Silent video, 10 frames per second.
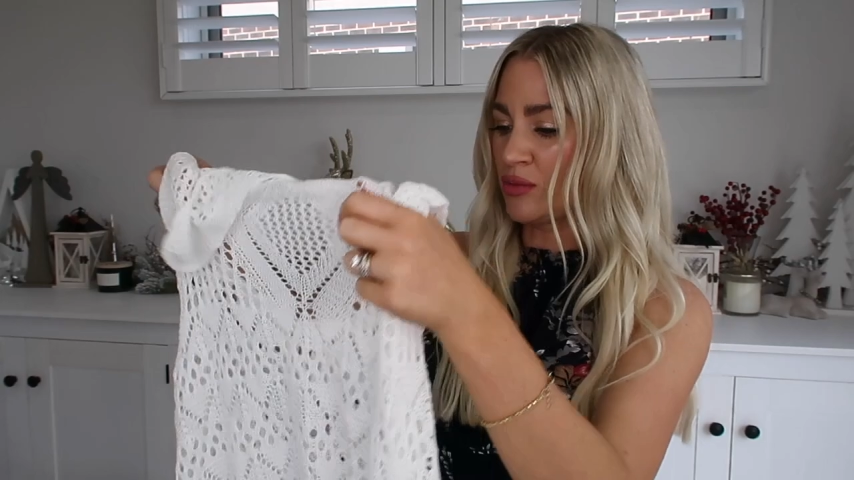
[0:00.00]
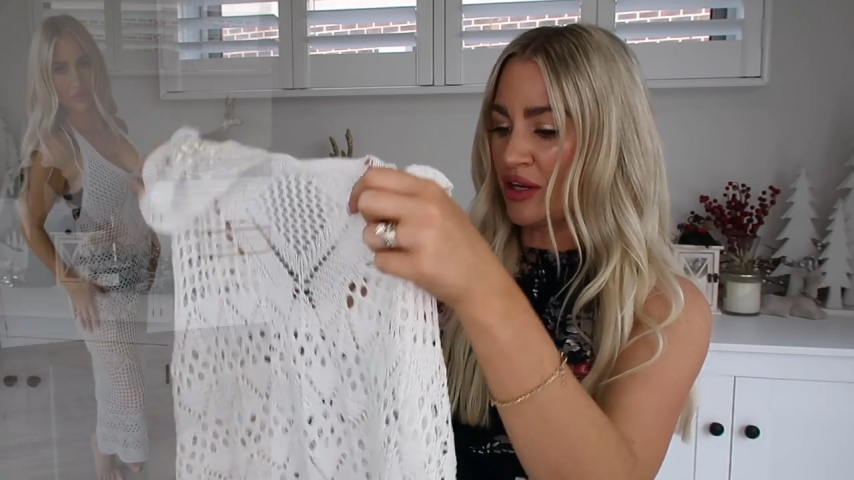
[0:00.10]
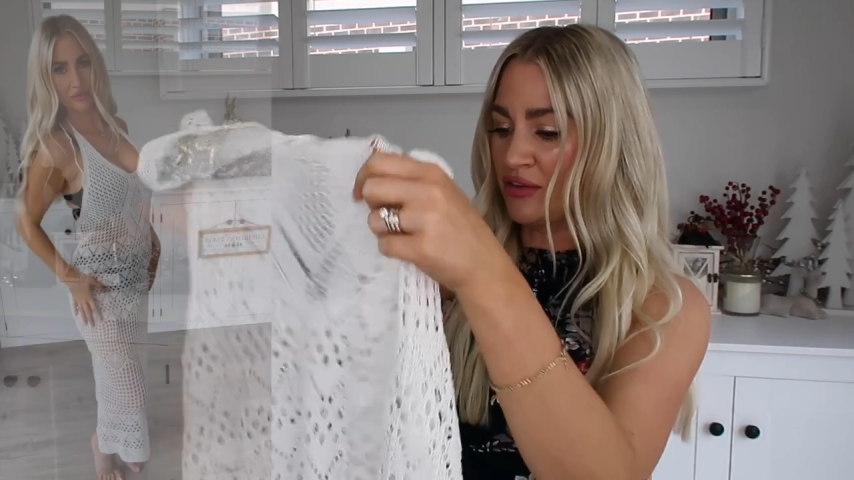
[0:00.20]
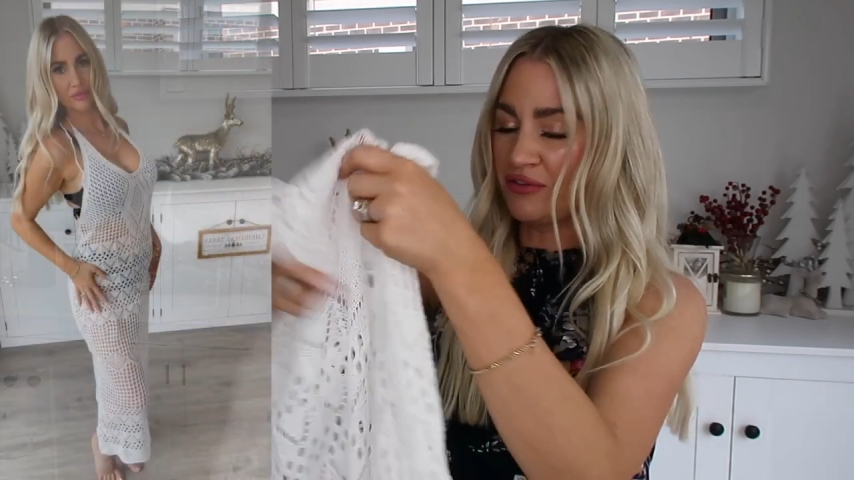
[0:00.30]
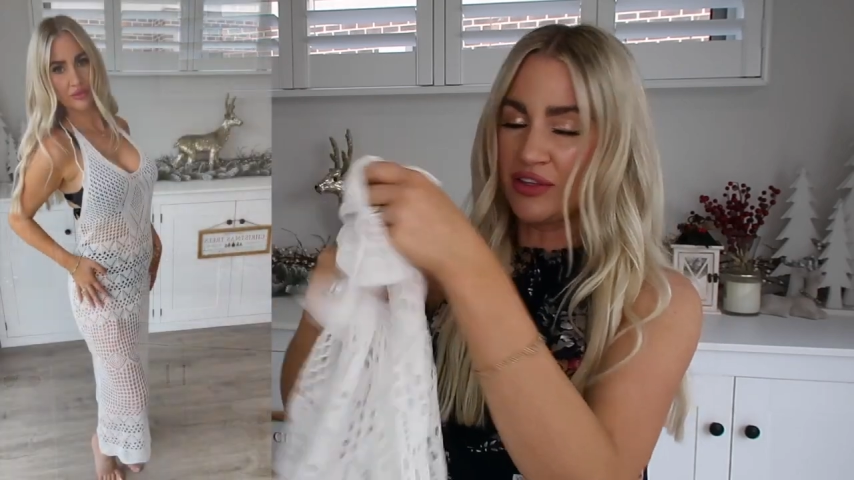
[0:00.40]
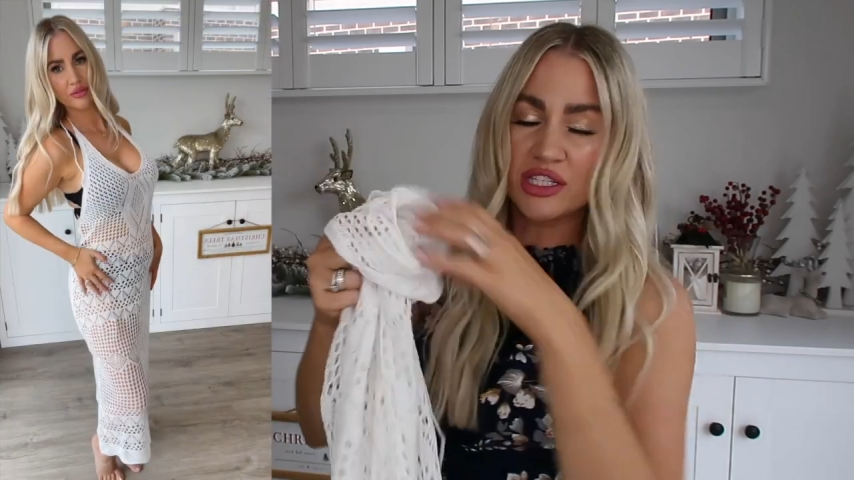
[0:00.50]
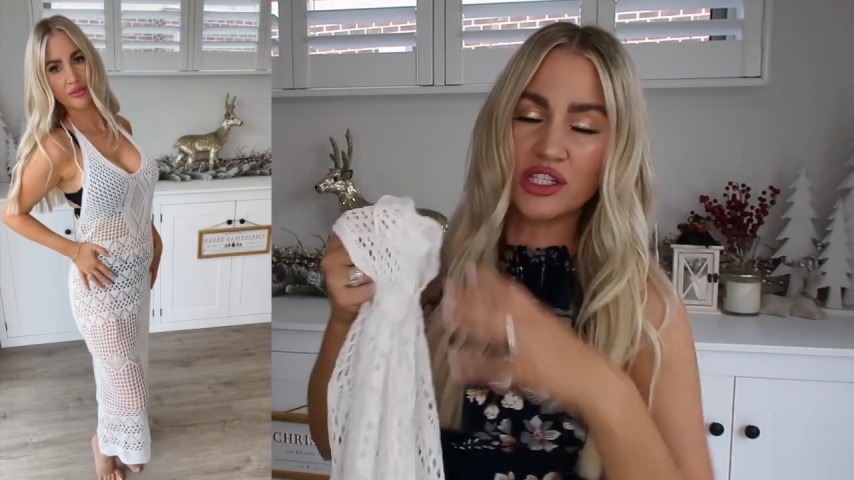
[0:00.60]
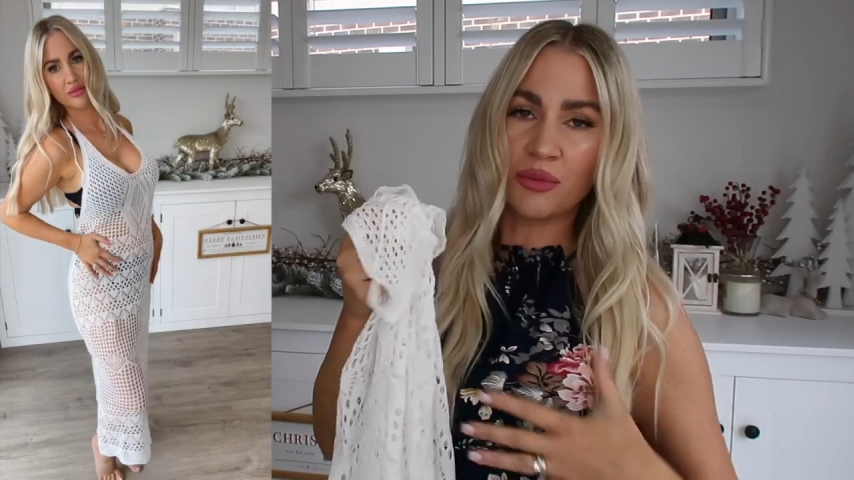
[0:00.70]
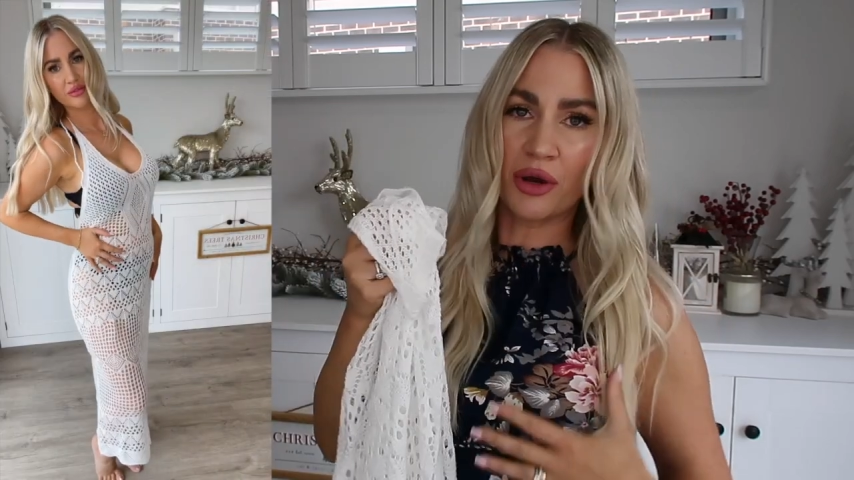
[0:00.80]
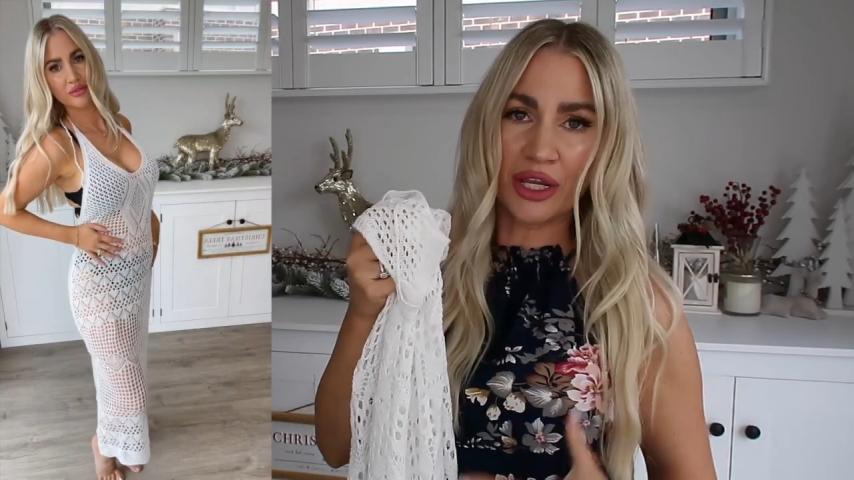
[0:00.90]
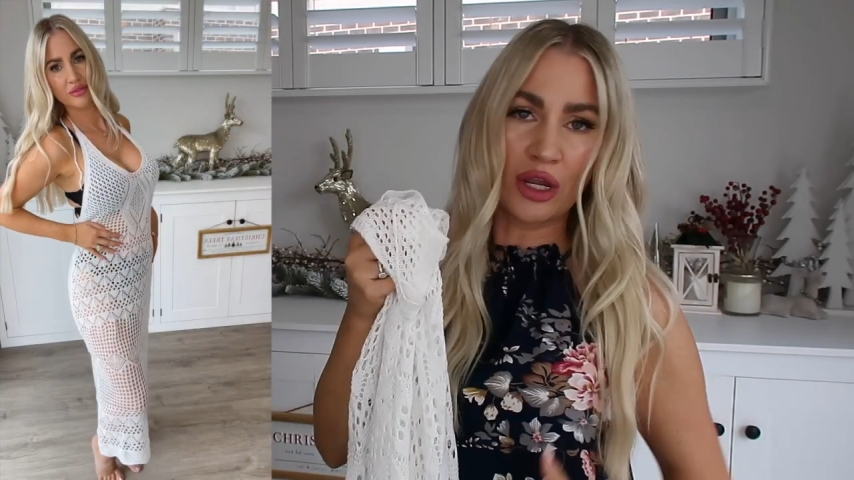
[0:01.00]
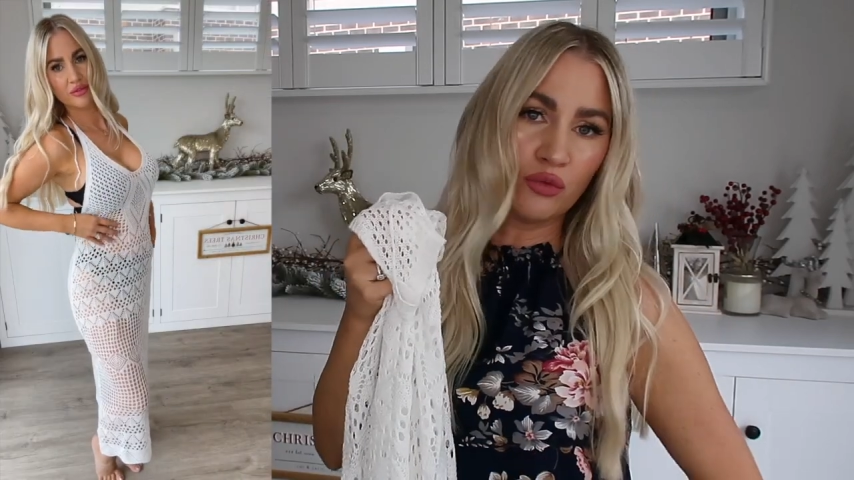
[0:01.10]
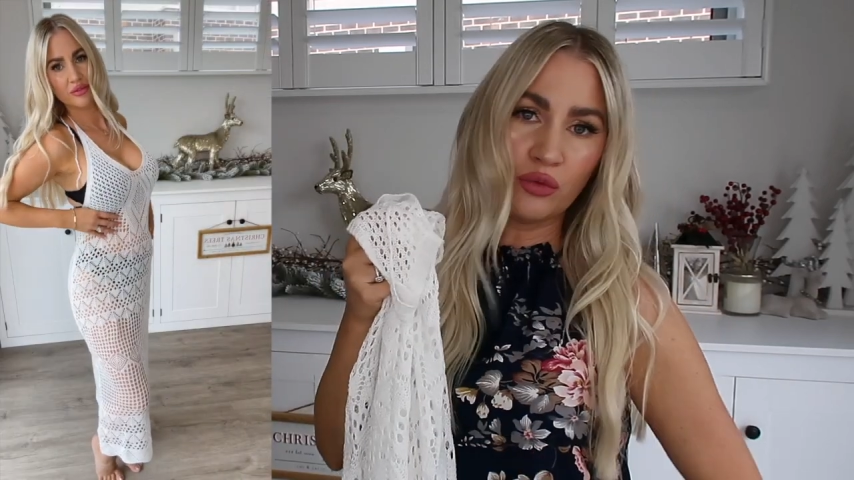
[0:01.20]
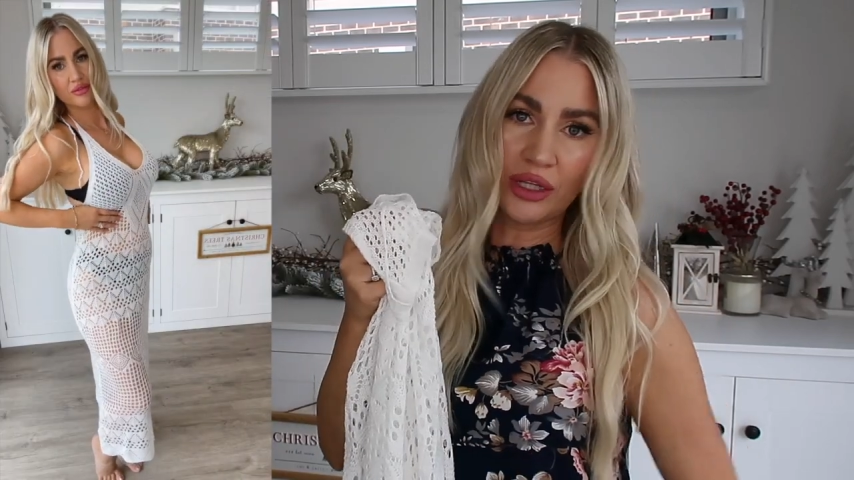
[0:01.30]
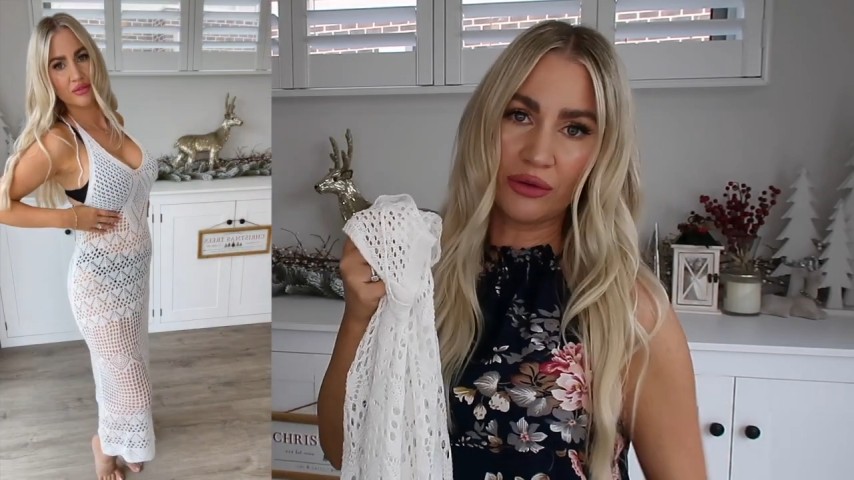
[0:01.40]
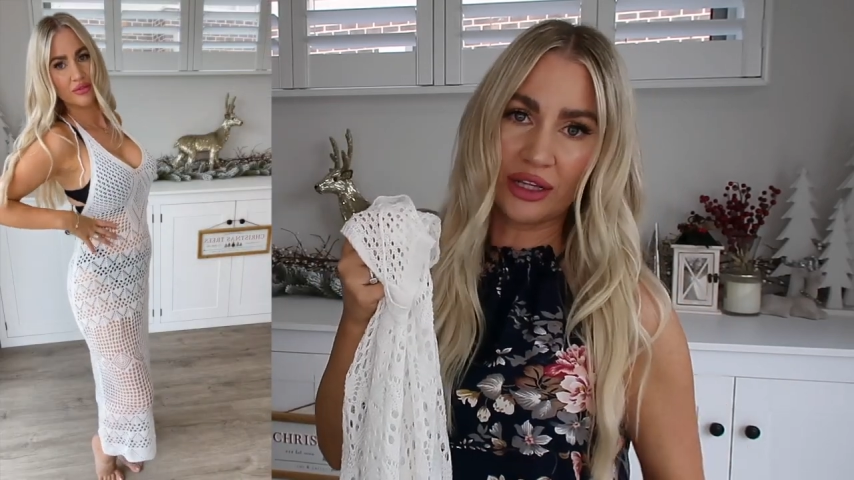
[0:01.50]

one fits your body really,